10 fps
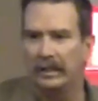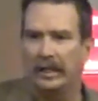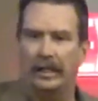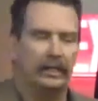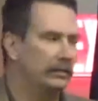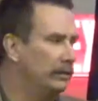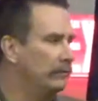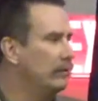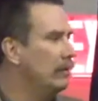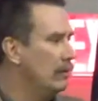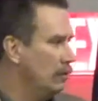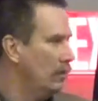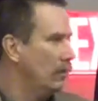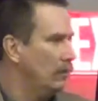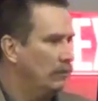and uh,
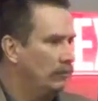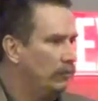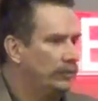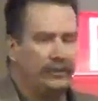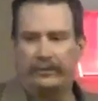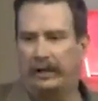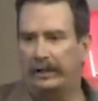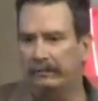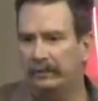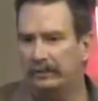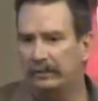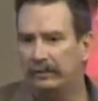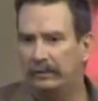what you thought of it,